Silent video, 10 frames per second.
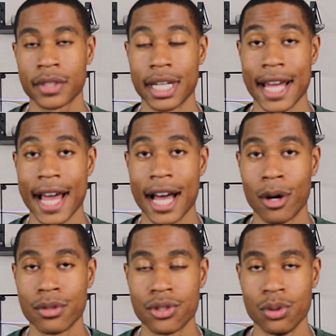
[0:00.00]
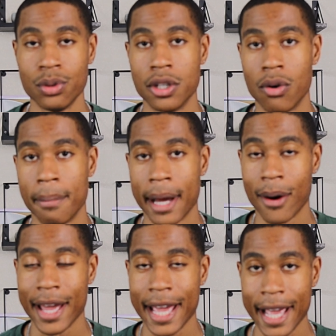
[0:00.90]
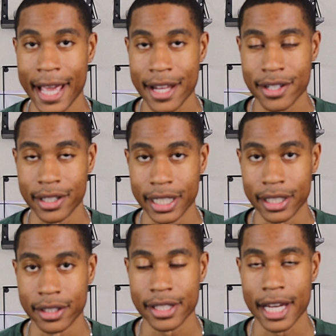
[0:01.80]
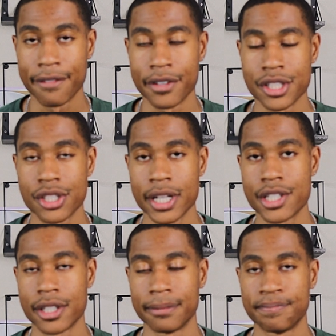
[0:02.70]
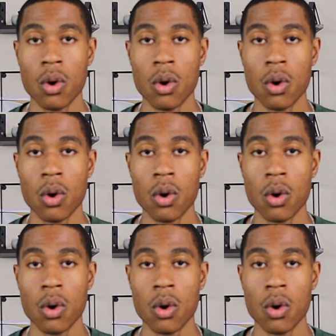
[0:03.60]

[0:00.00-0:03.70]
and how to go about handling that frustration.